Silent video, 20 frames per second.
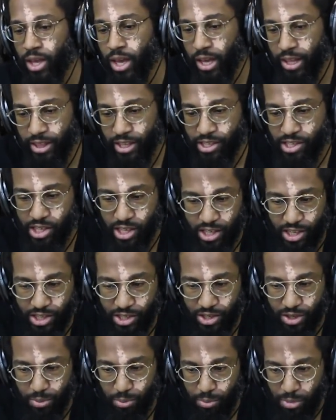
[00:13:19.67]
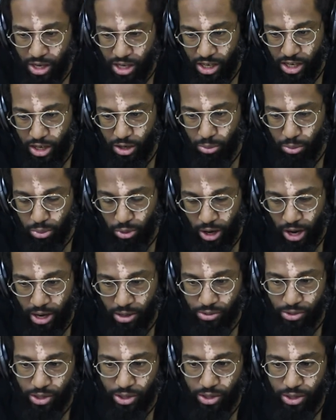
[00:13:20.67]
And this is the media
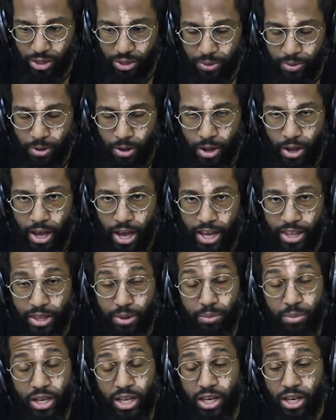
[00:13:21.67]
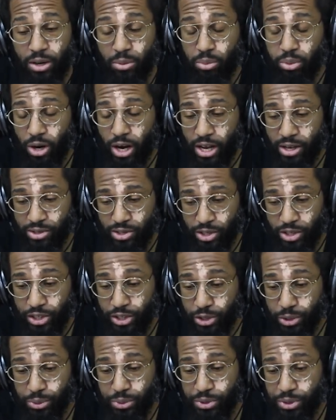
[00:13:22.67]
browser. In the media browser,
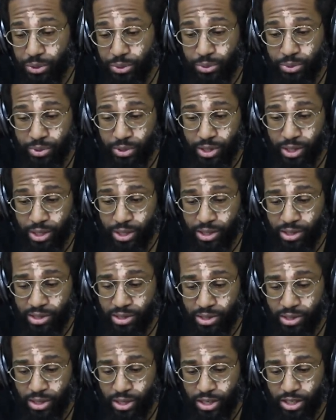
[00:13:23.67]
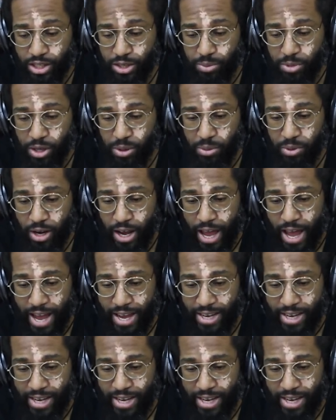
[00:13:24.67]
you use this to be able to